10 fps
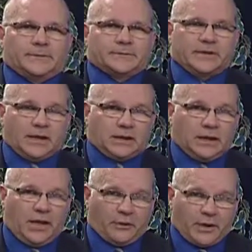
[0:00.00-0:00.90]
St.
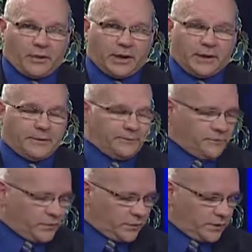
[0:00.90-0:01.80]
Cloud area,
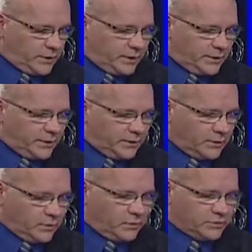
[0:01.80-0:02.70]
and
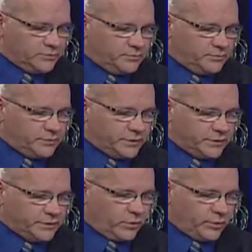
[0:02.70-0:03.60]
of course,
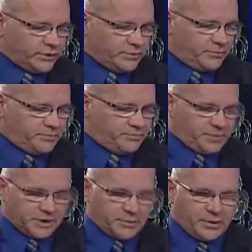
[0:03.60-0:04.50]
Minnesota is a
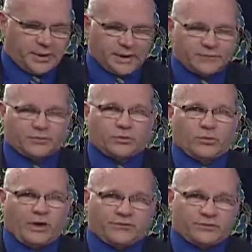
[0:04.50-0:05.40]
big place for
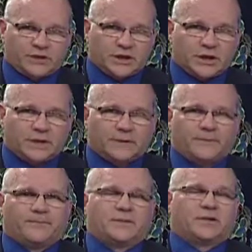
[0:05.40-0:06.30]
refugee.
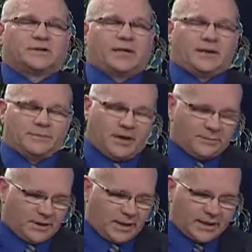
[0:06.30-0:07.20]

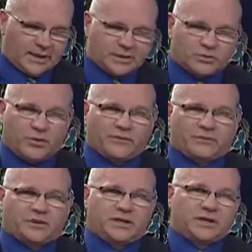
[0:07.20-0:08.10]
I'm not against
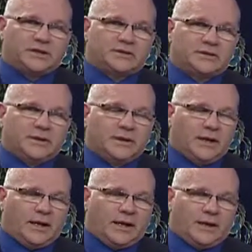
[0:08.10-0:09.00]
refugees,
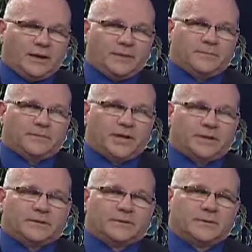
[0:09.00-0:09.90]
but